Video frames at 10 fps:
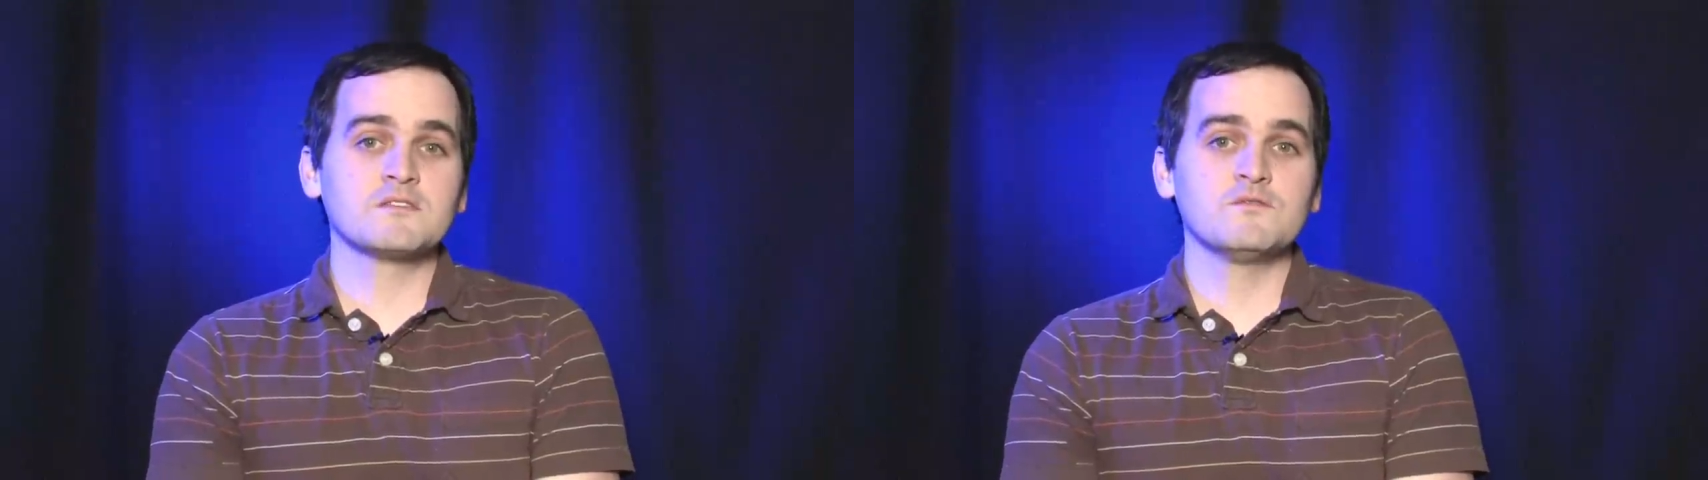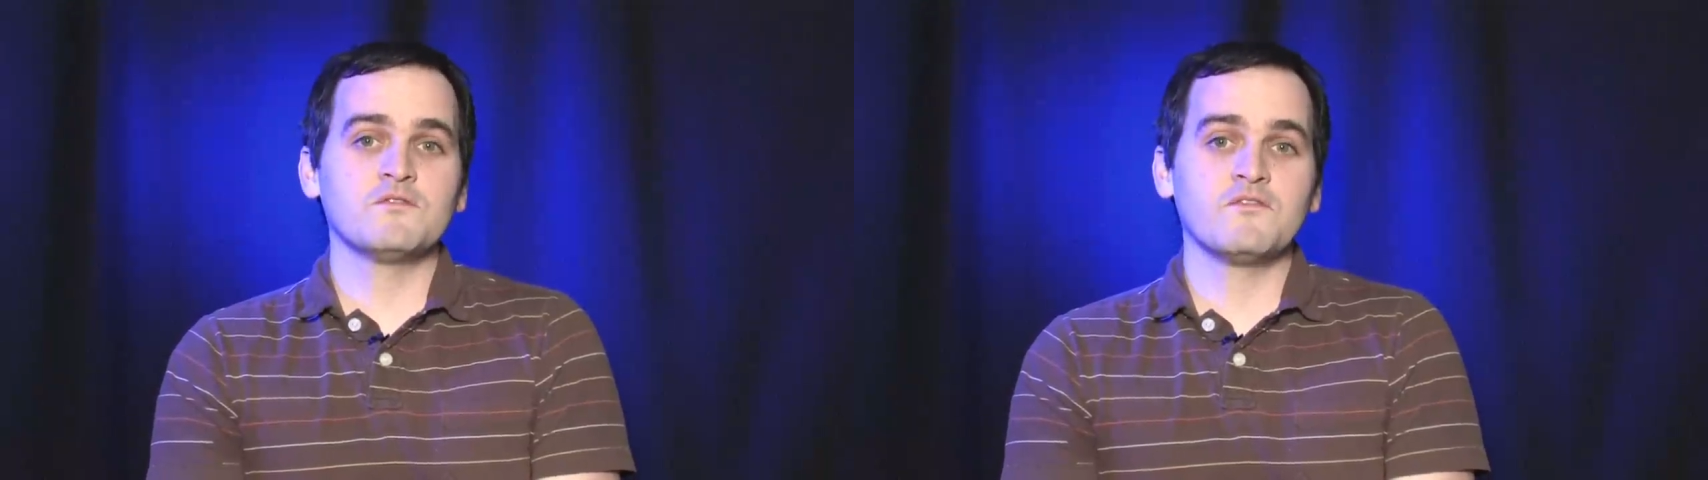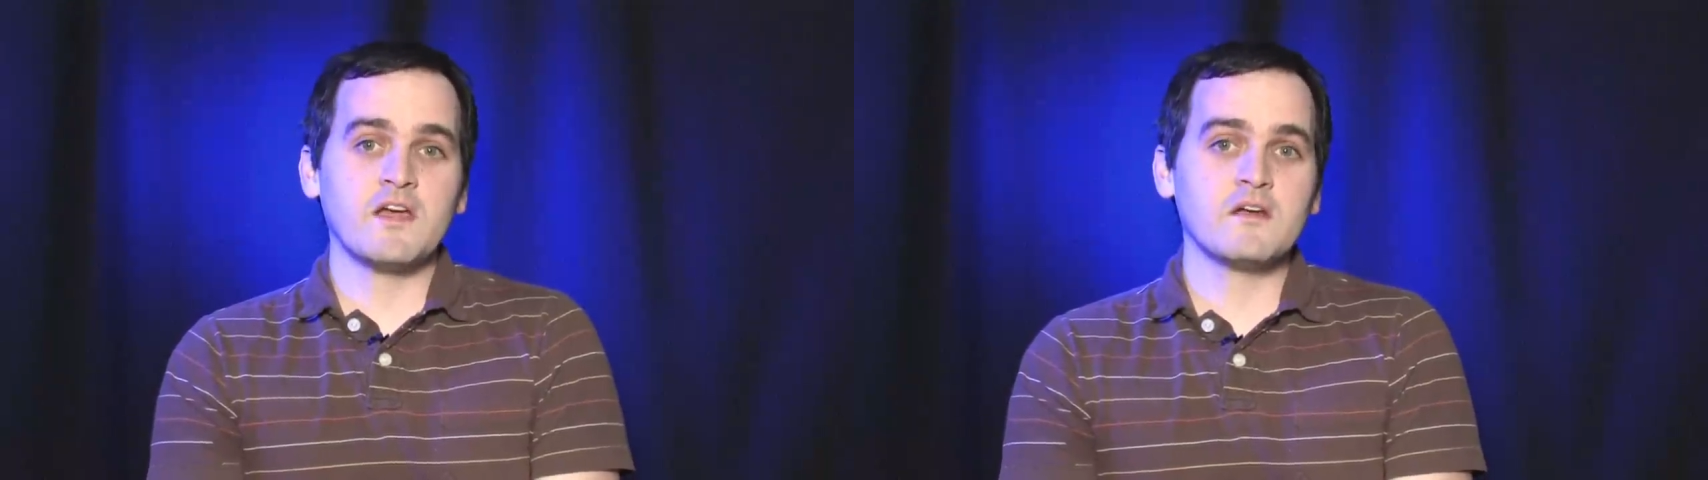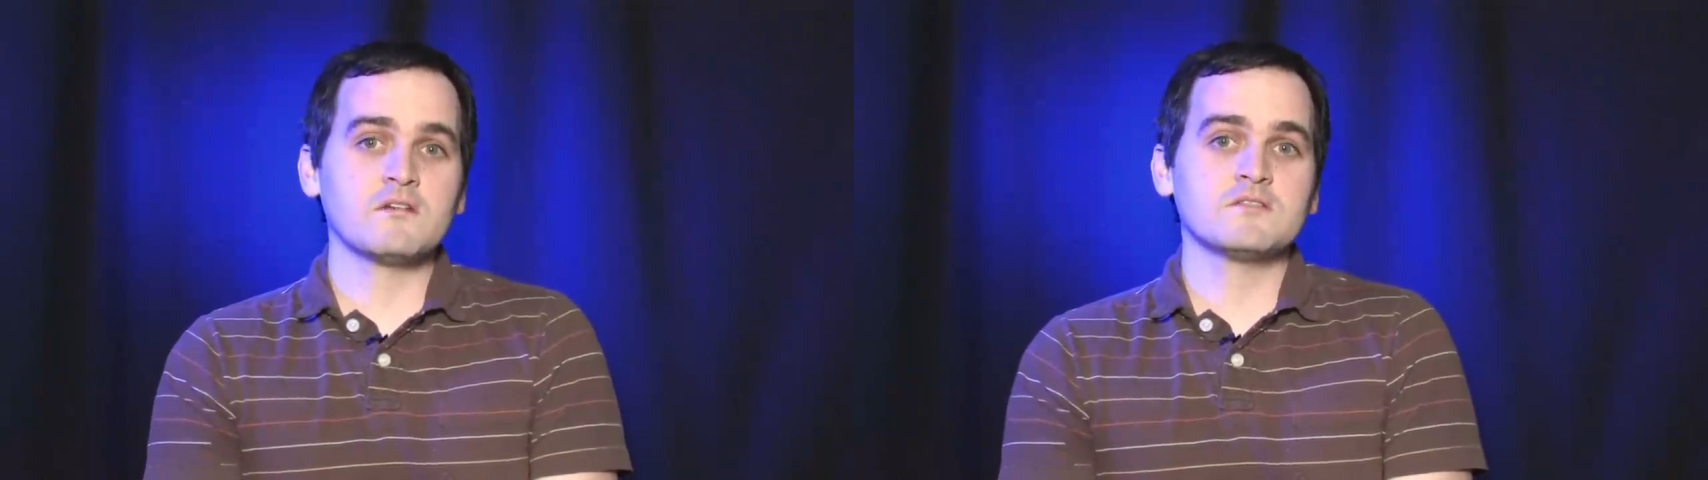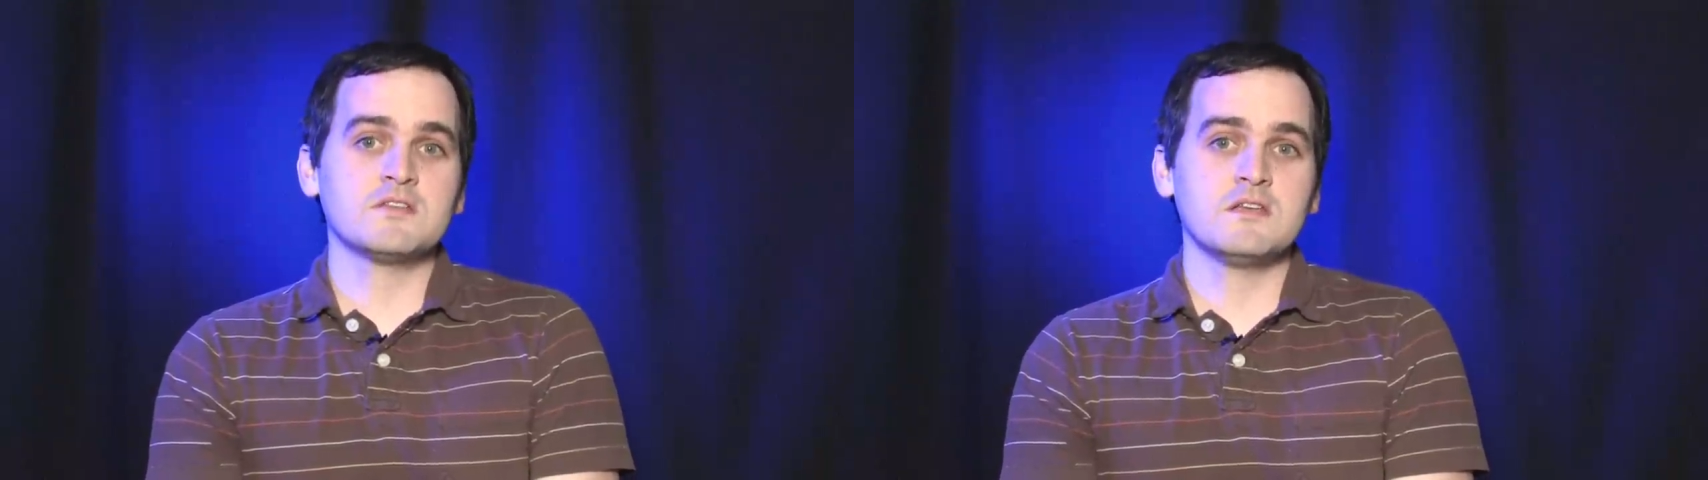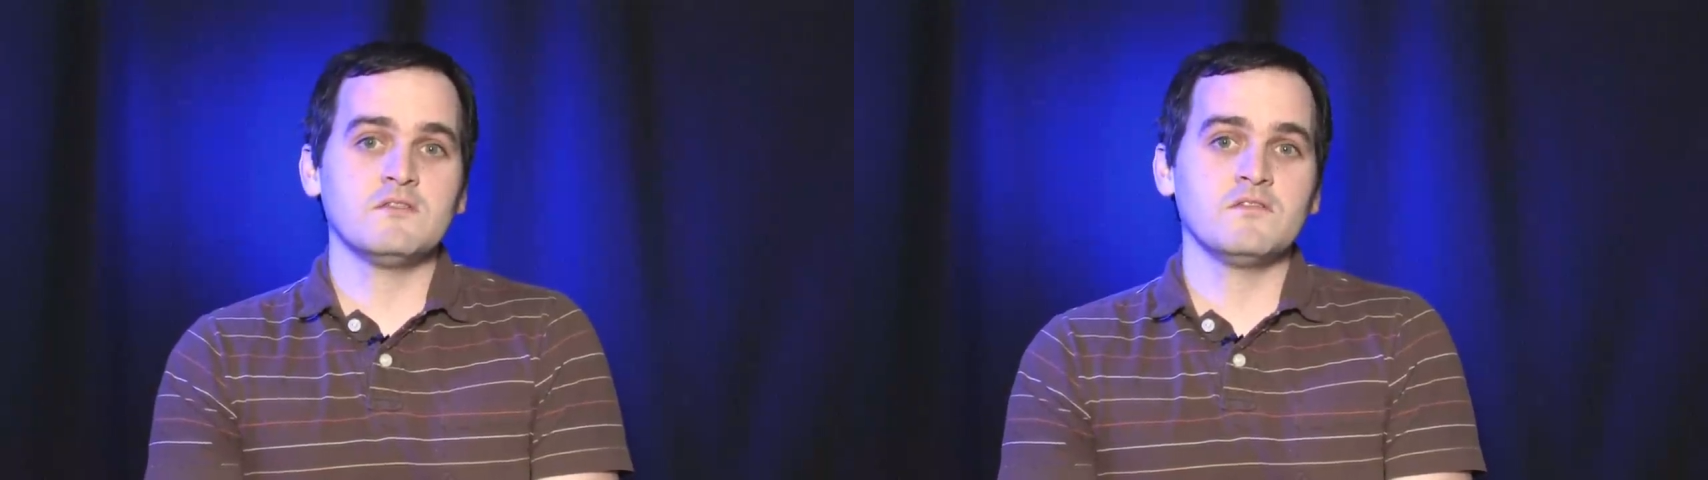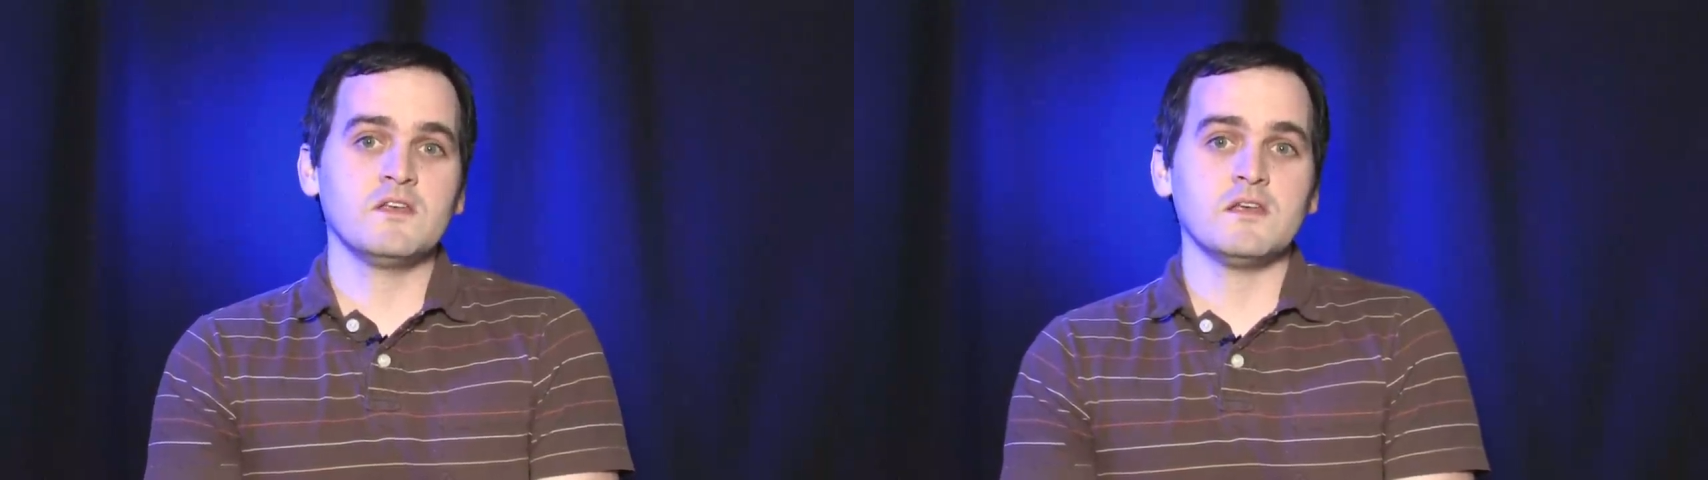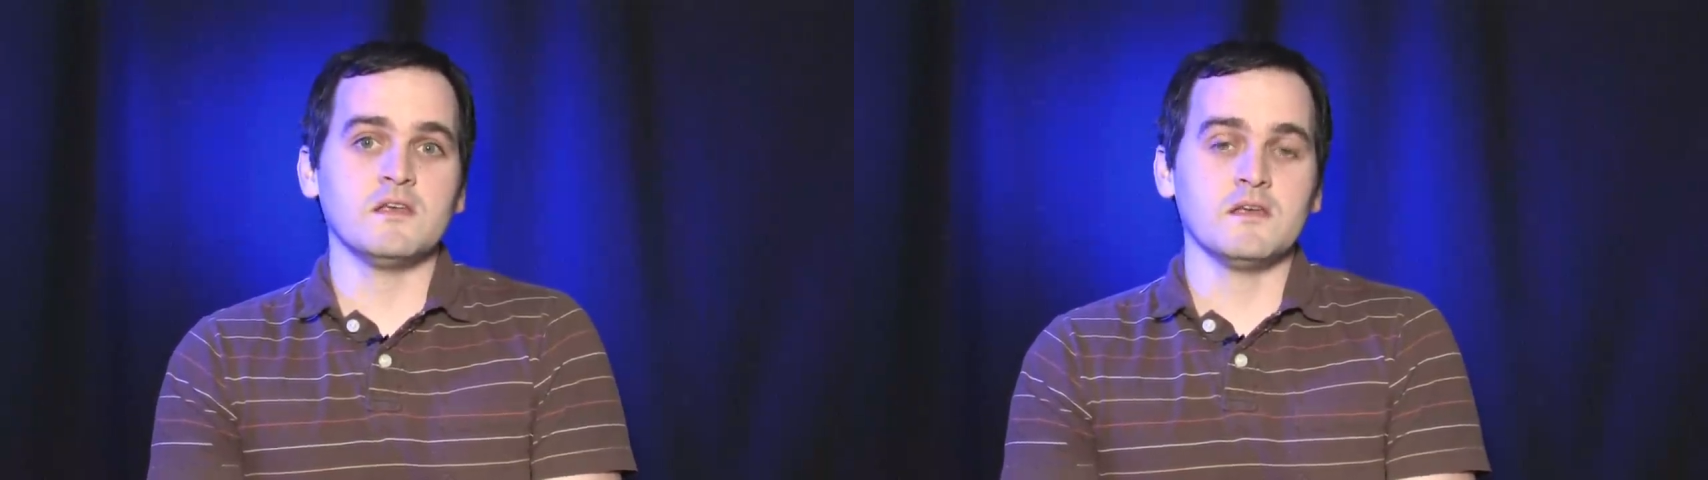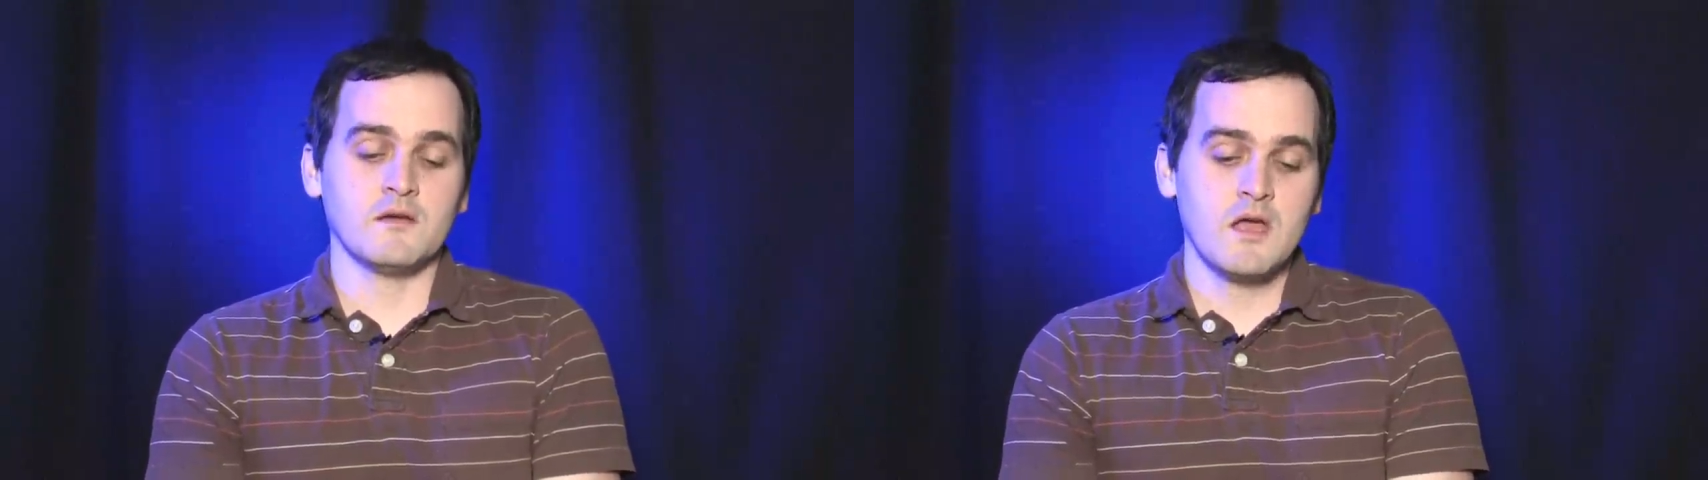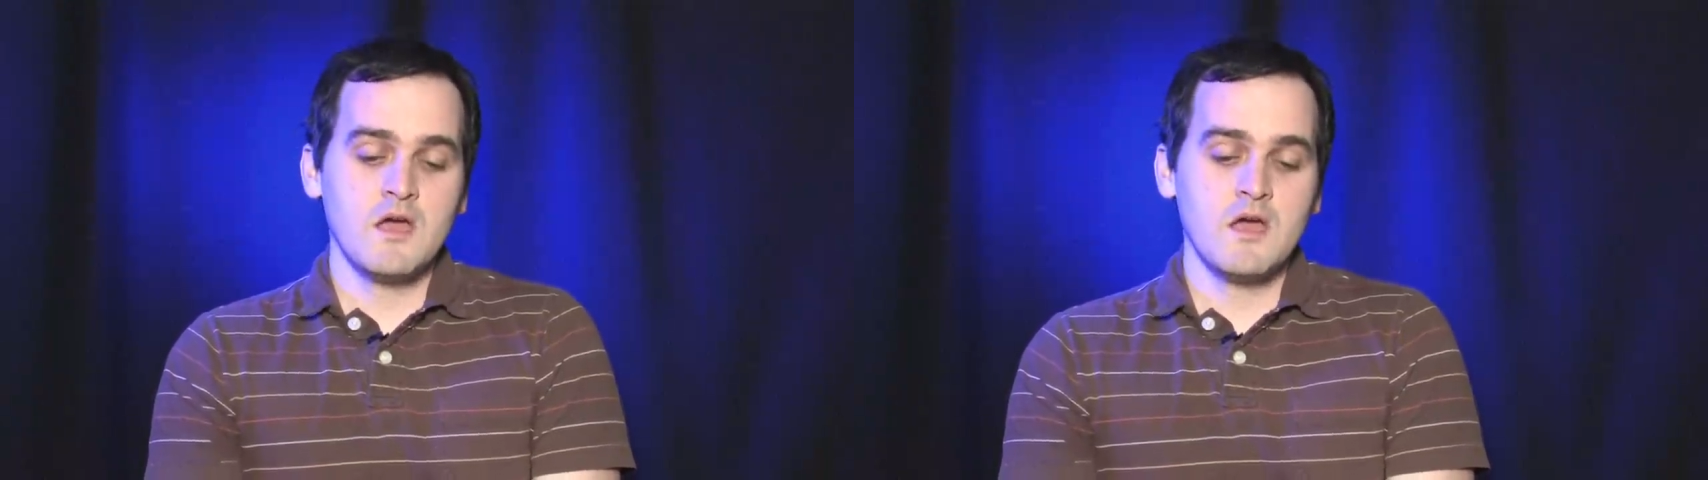to Fair TV.